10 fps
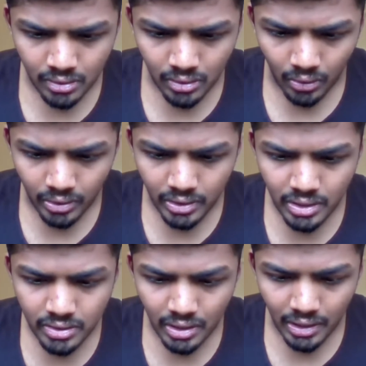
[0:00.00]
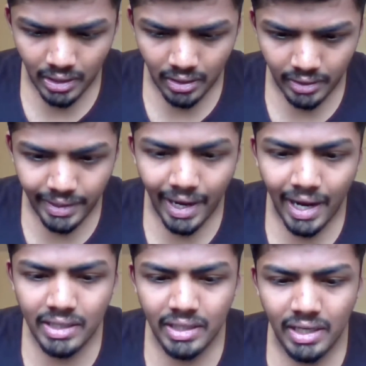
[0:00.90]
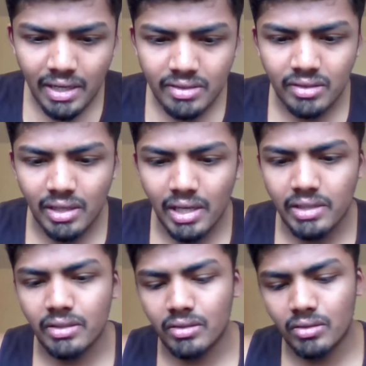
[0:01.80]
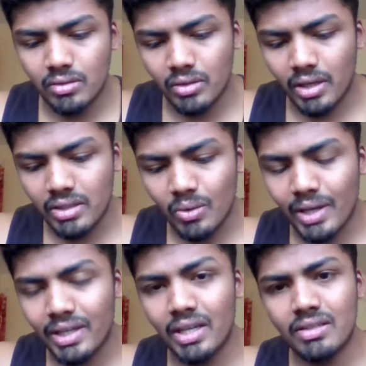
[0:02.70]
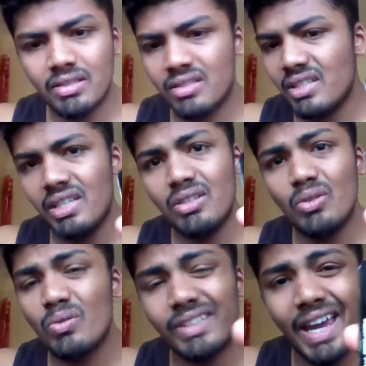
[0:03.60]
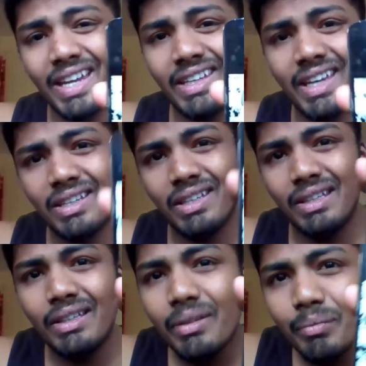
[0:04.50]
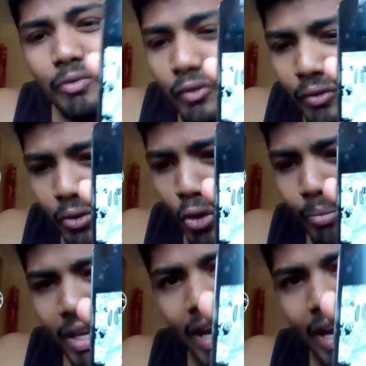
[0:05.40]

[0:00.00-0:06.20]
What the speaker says: Oh, this is a candy escalator. Okay, so I guess she used candy. Know me?